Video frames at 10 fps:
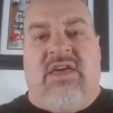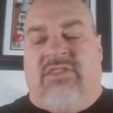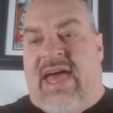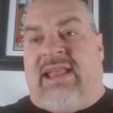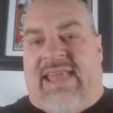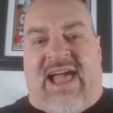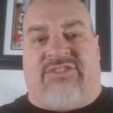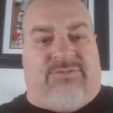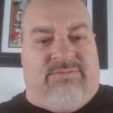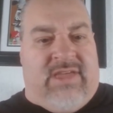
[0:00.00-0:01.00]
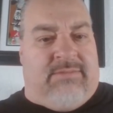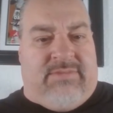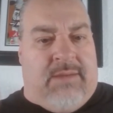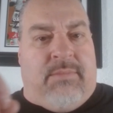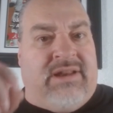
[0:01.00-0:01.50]

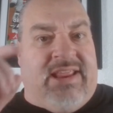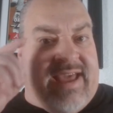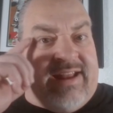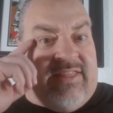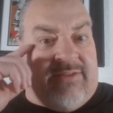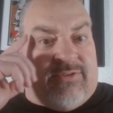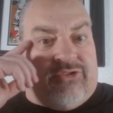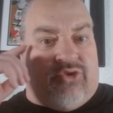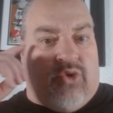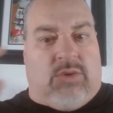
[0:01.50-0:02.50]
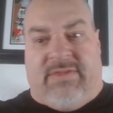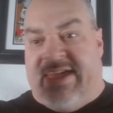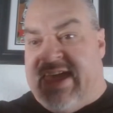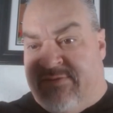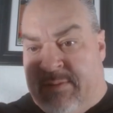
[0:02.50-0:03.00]
that Monday night in that first quarter when
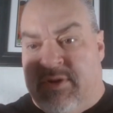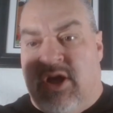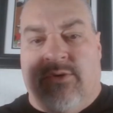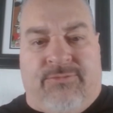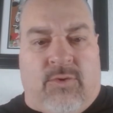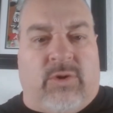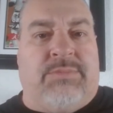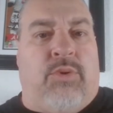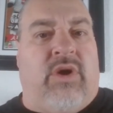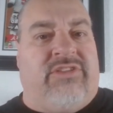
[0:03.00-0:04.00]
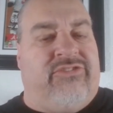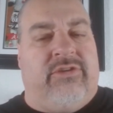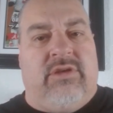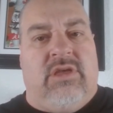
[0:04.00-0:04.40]
they gave up 40 points.